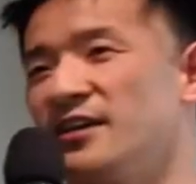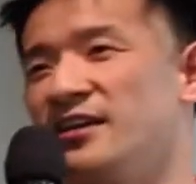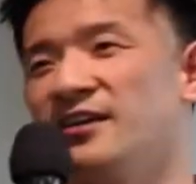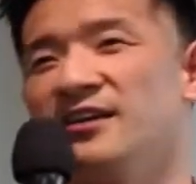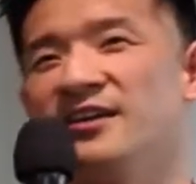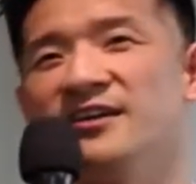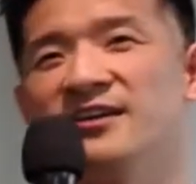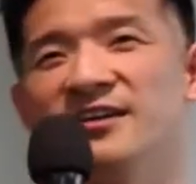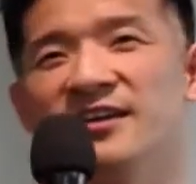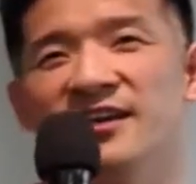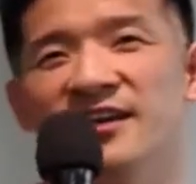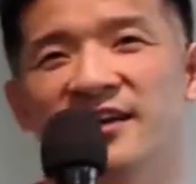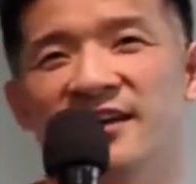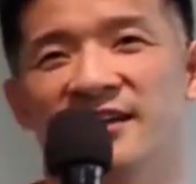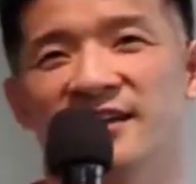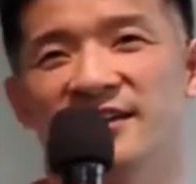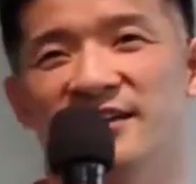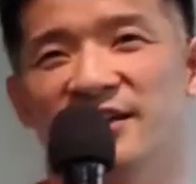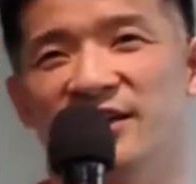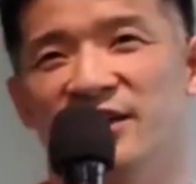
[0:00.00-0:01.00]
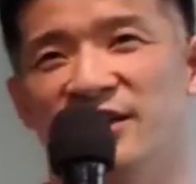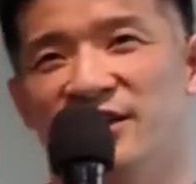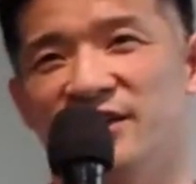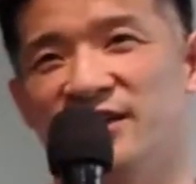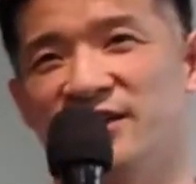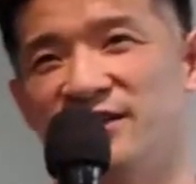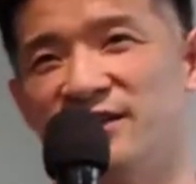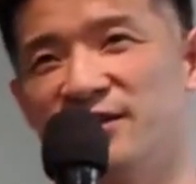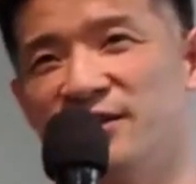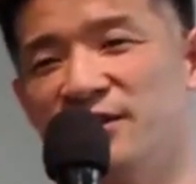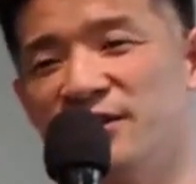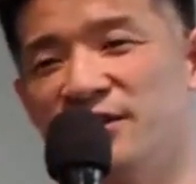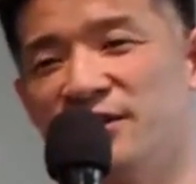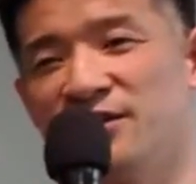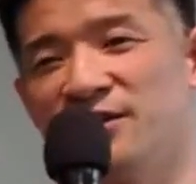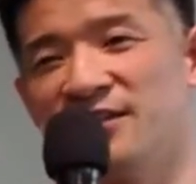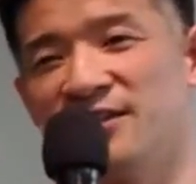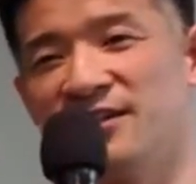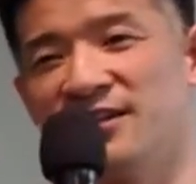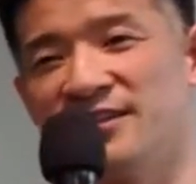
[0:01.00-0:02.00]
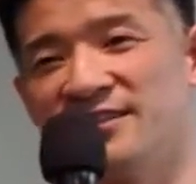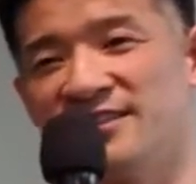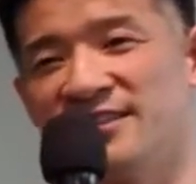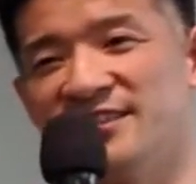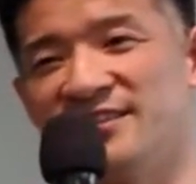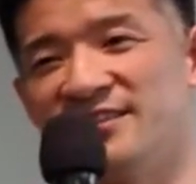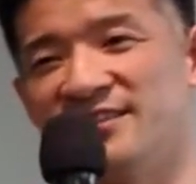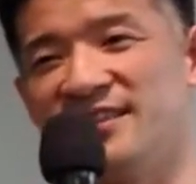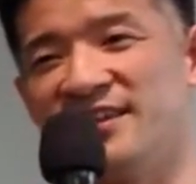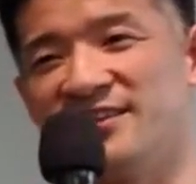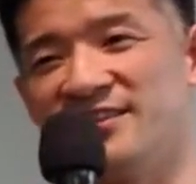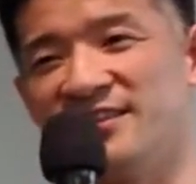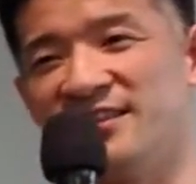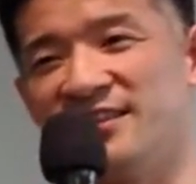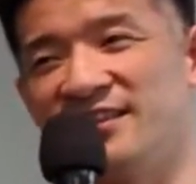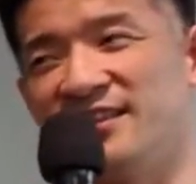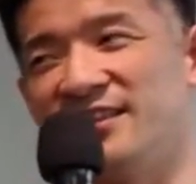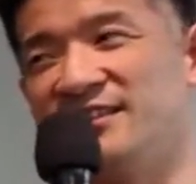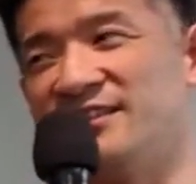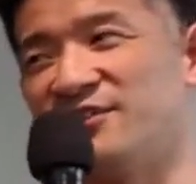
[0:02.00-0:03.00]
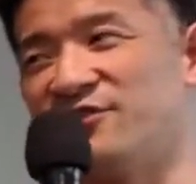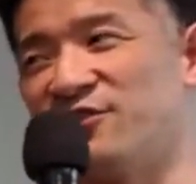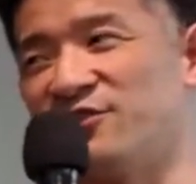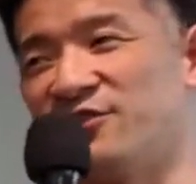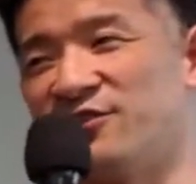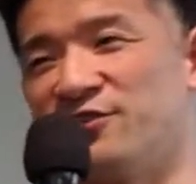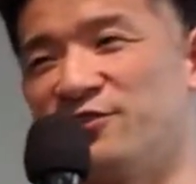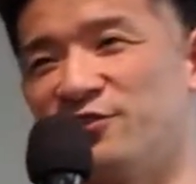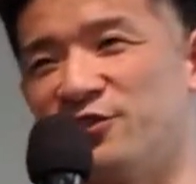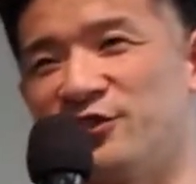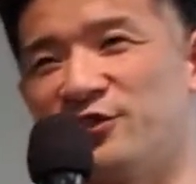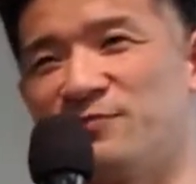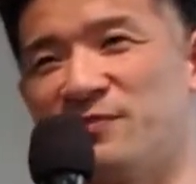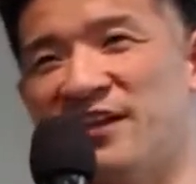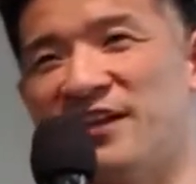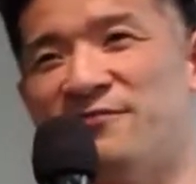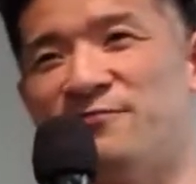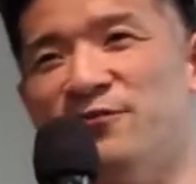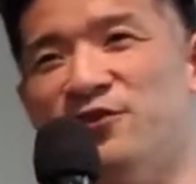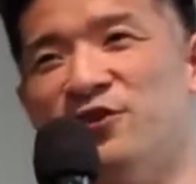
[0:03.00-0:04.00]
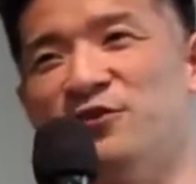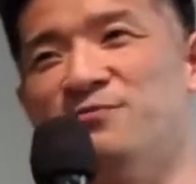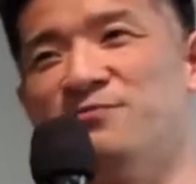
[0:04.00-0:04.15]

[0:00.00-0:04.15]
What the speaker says: and it turns out it is cross-platform,